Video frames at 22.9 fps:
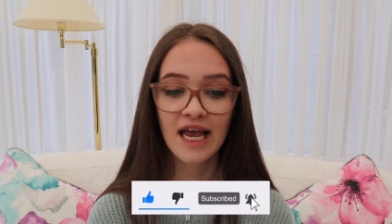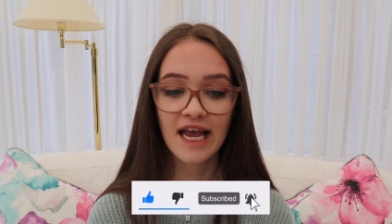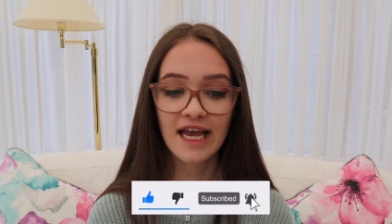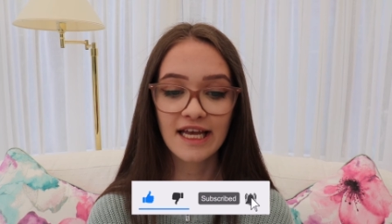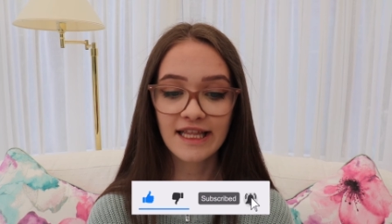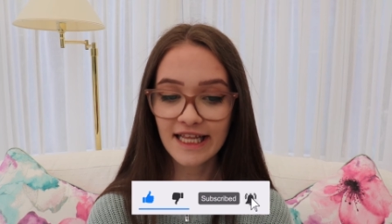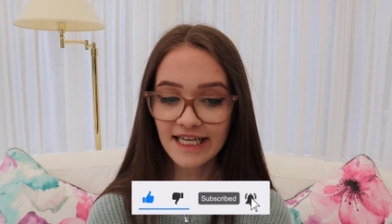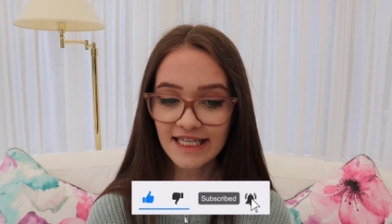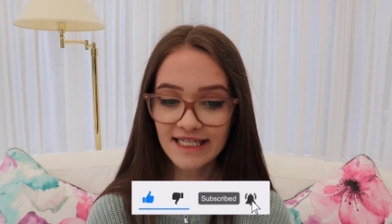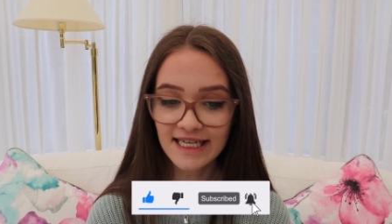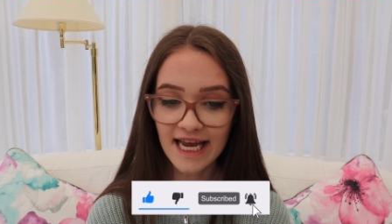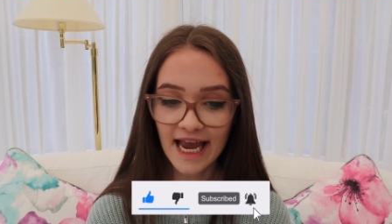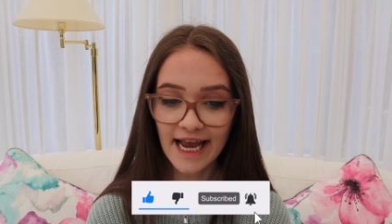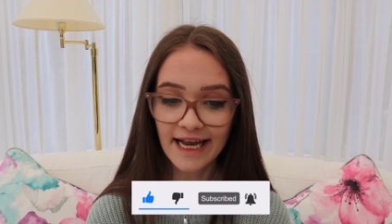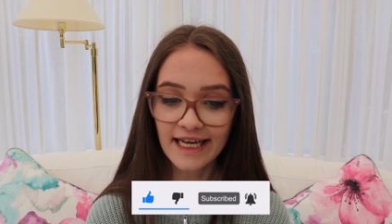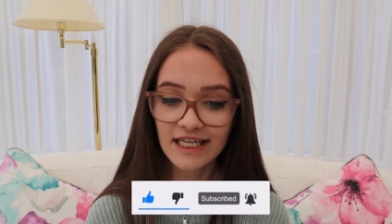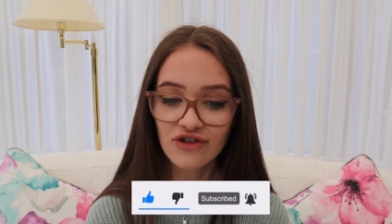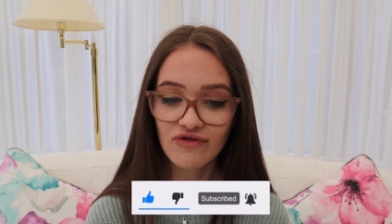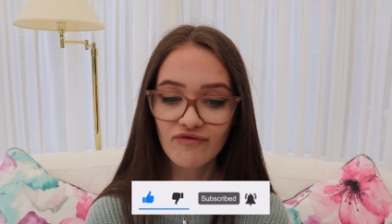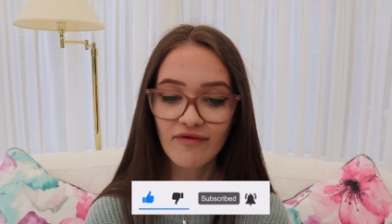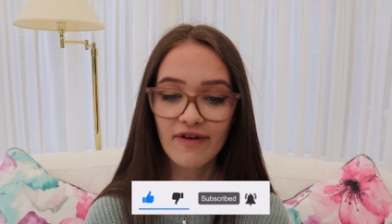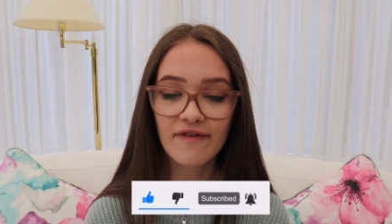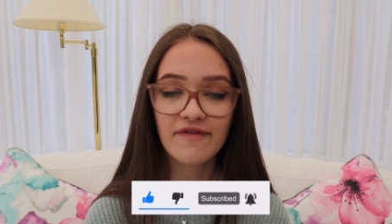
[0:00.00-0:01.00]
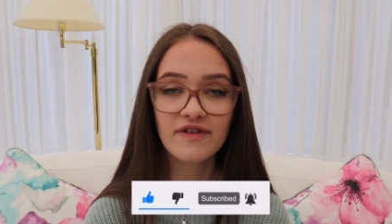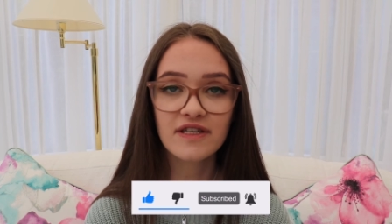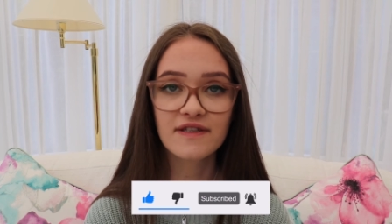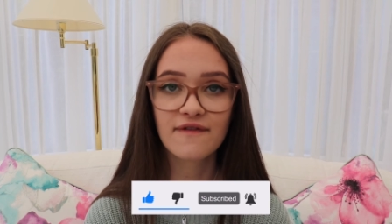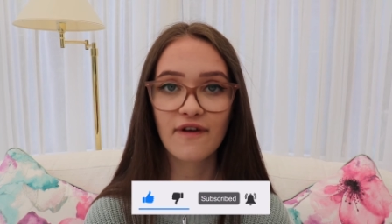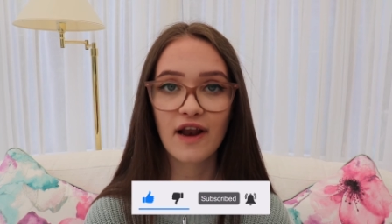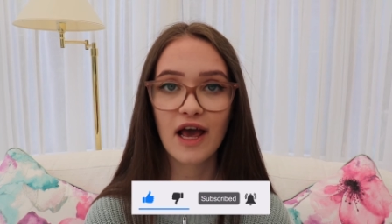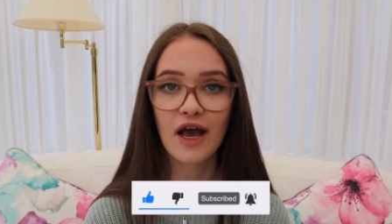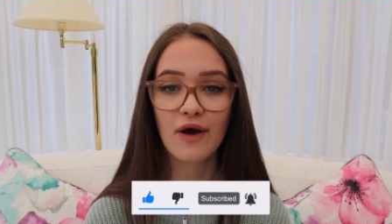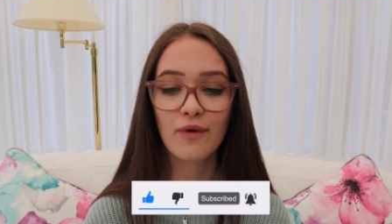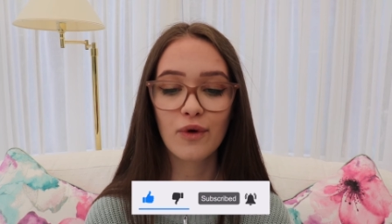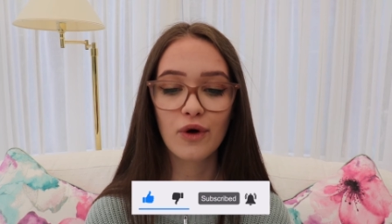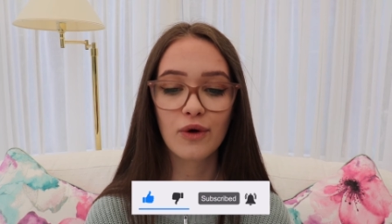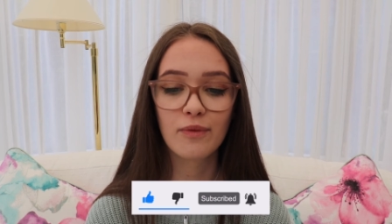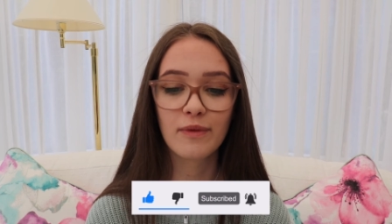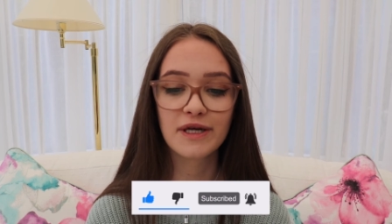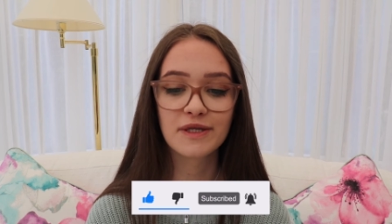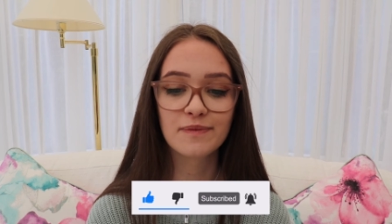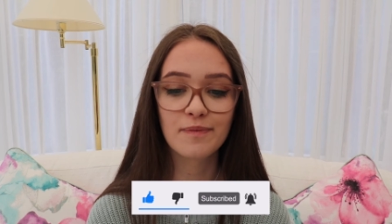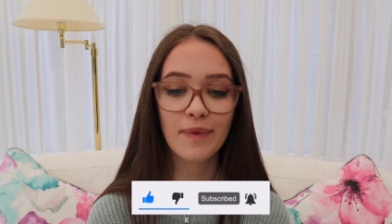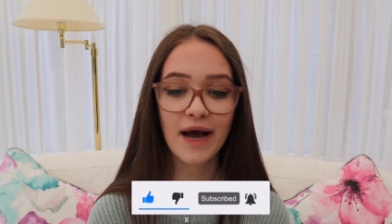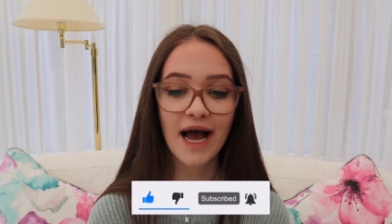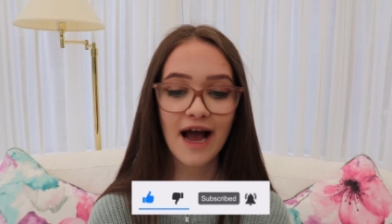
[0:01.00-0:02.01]
In this case, rivers flow
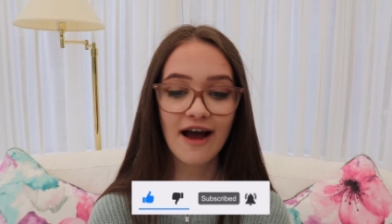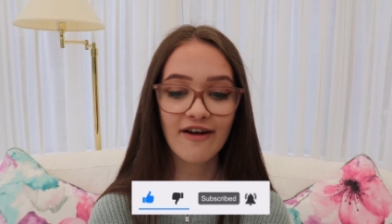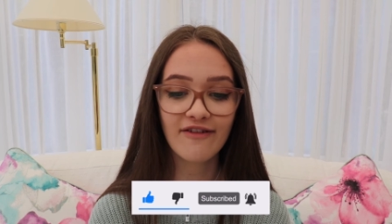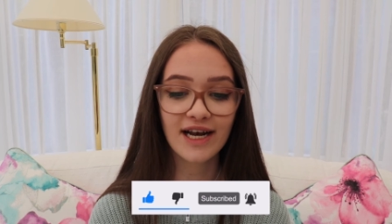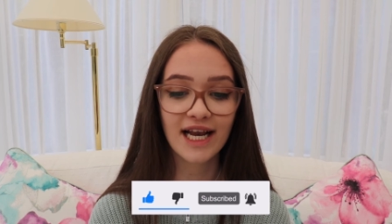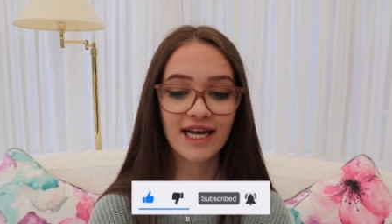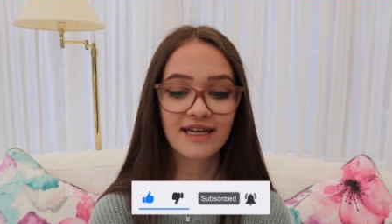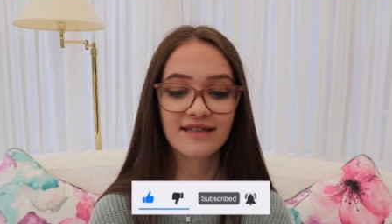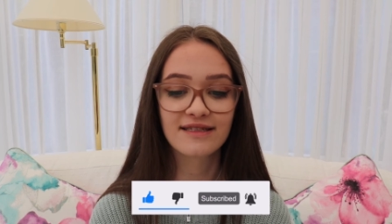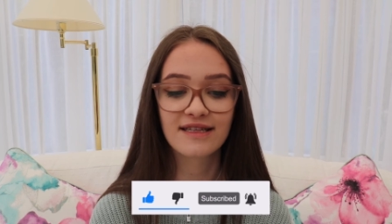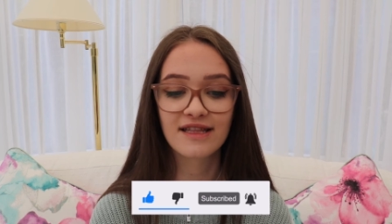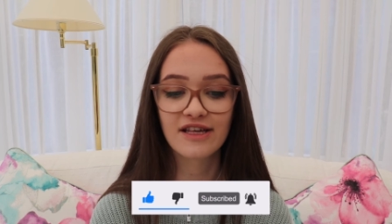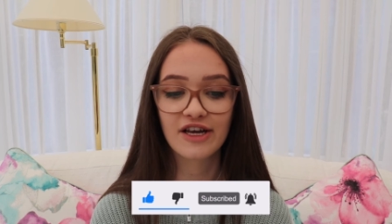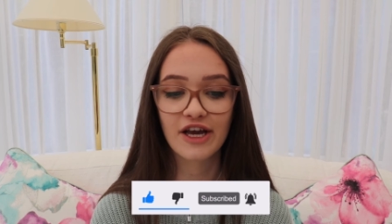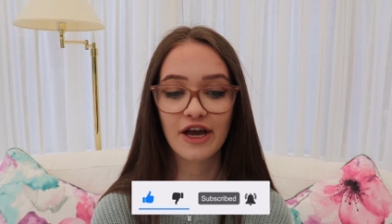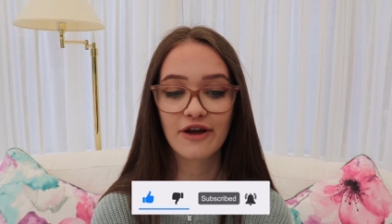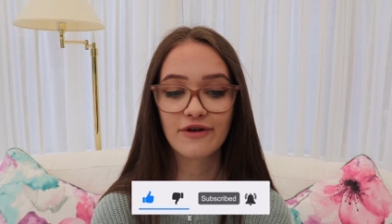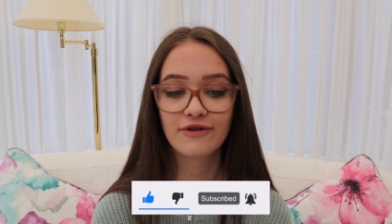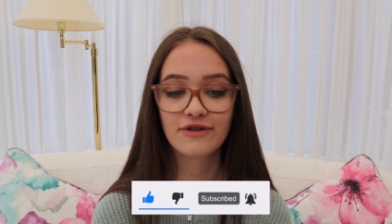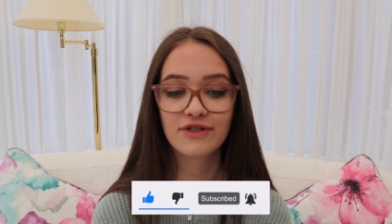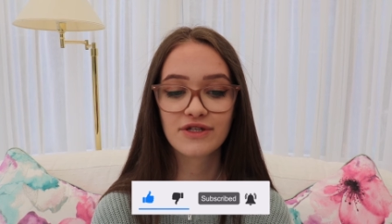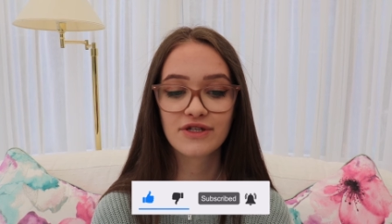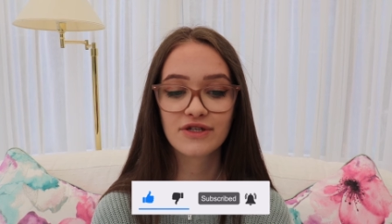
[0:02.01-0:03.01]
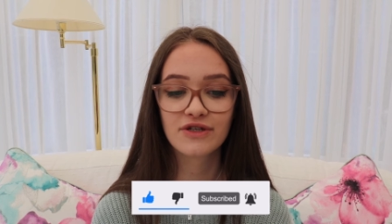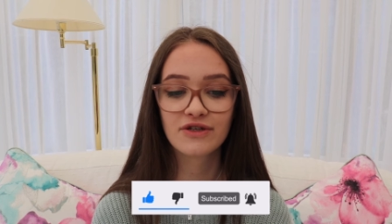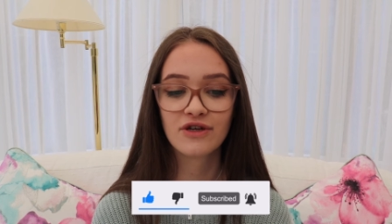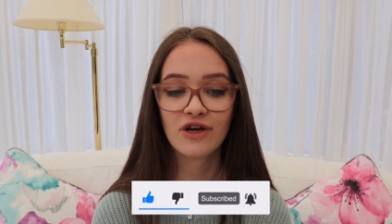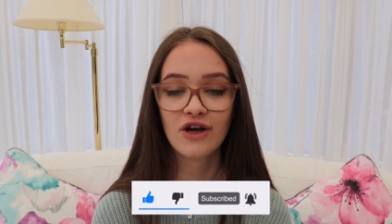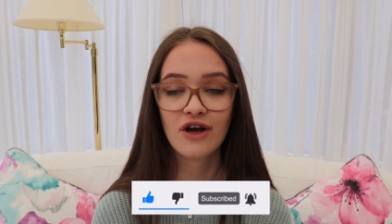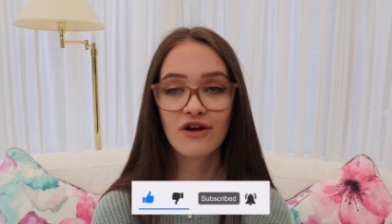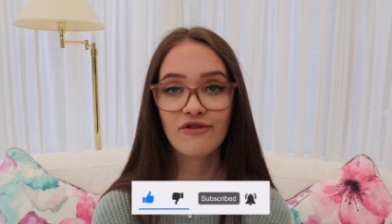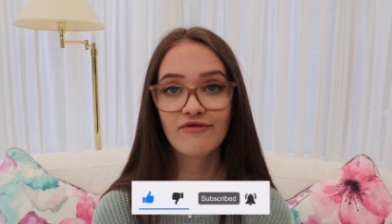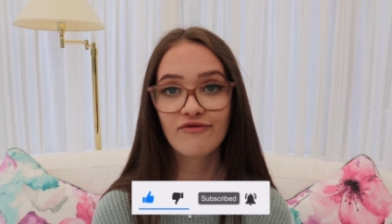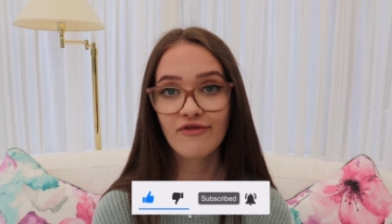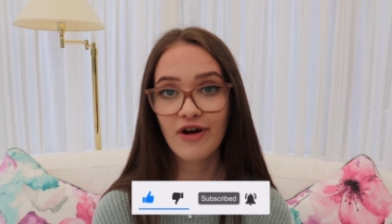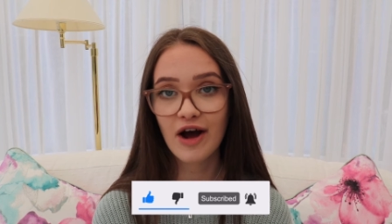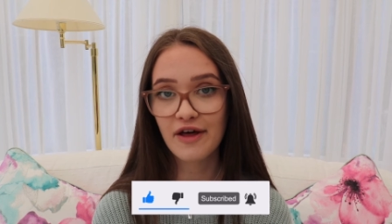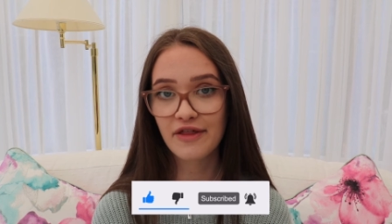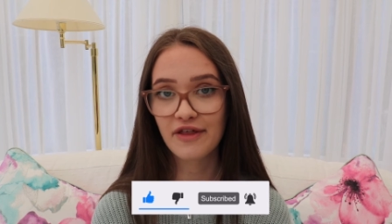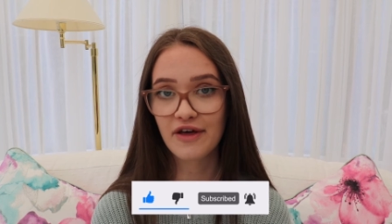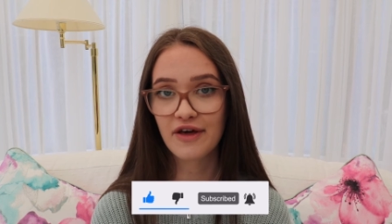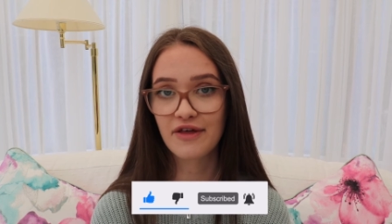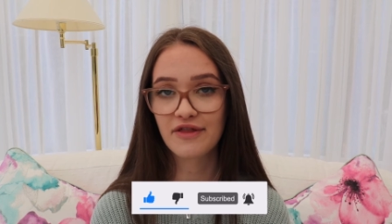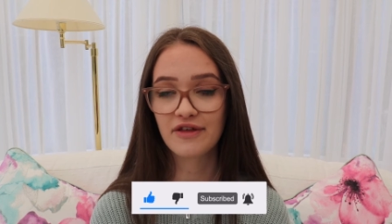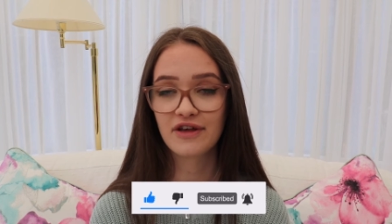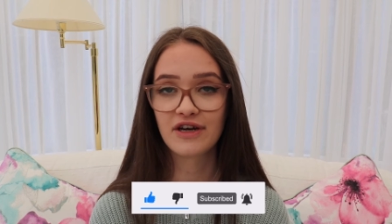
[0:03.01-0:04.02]
almost parallel to the coast,
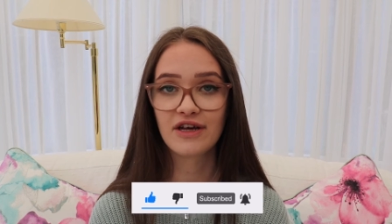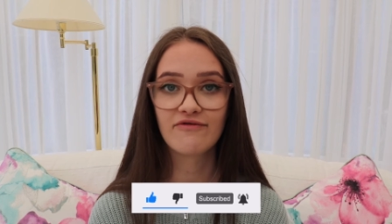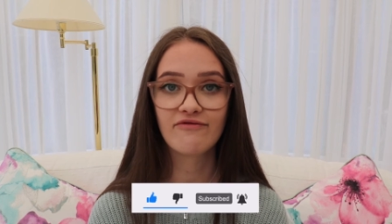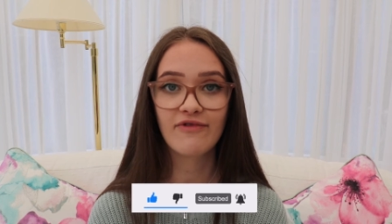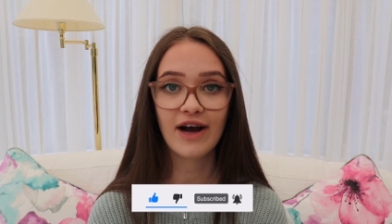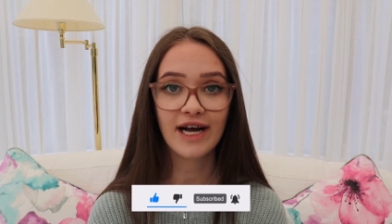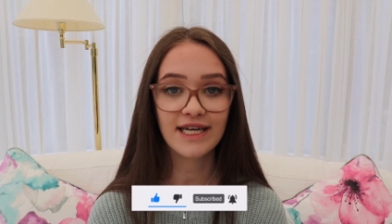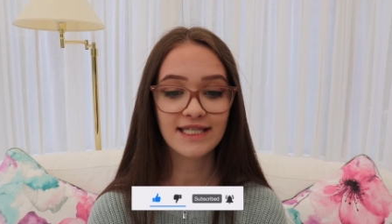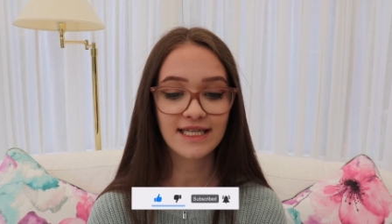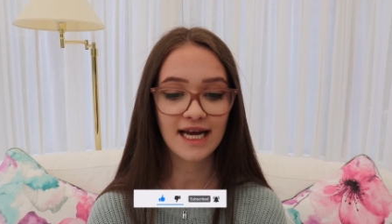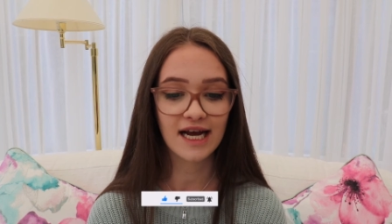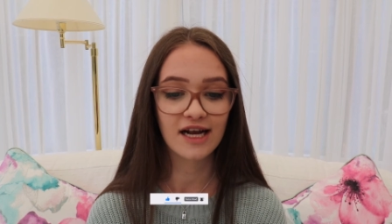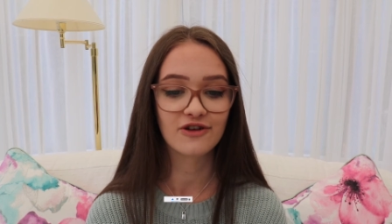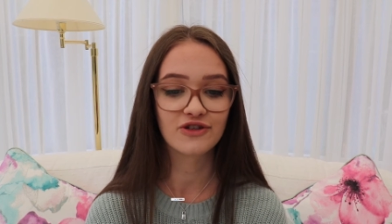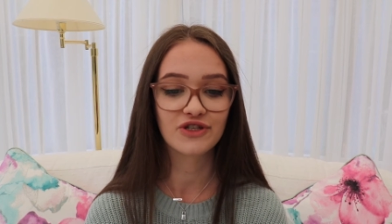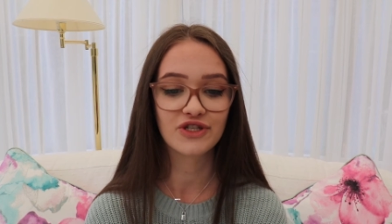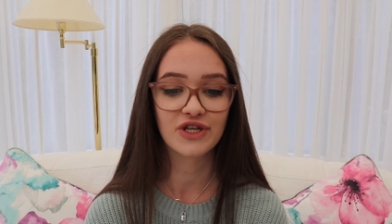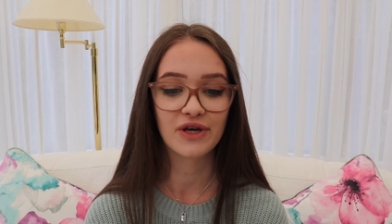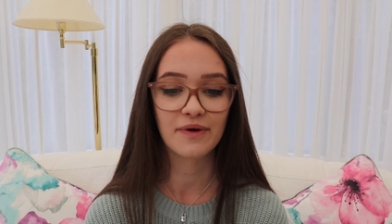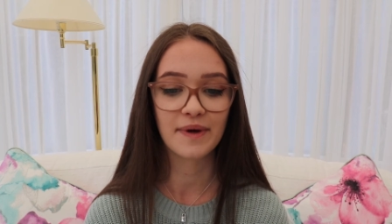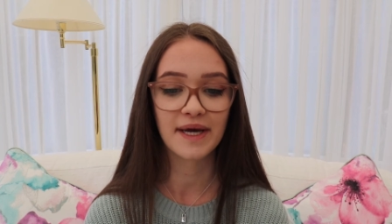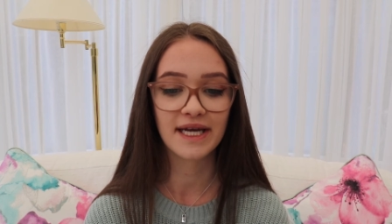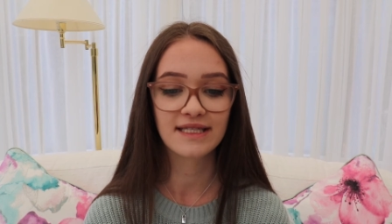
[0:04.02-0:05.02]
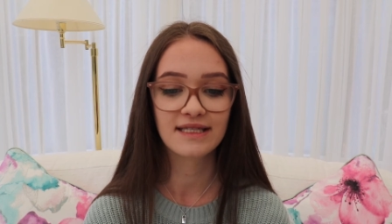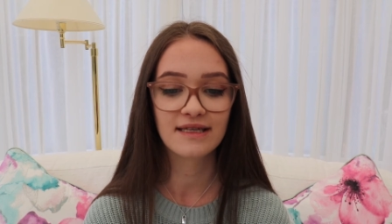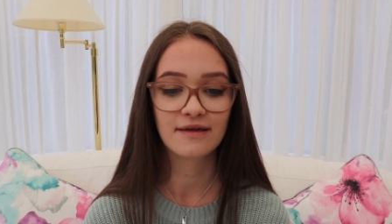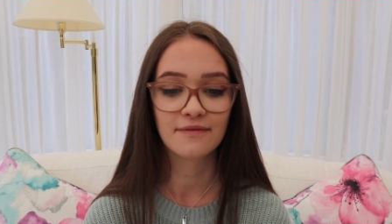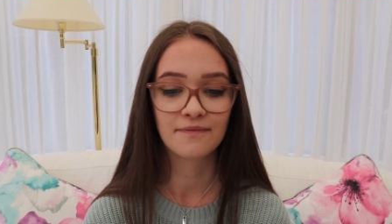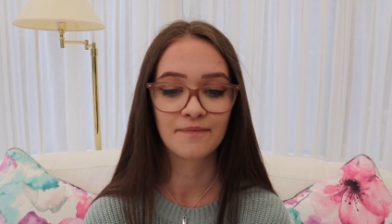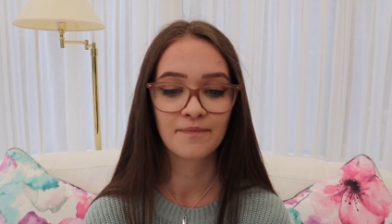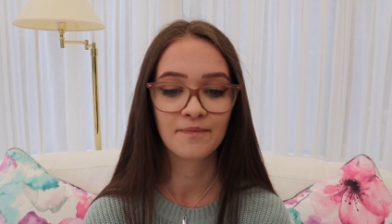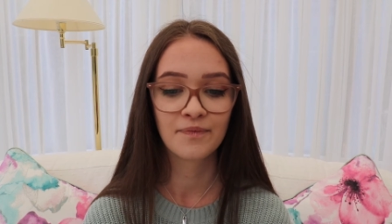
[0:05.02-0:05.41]
rather than at right angles to it.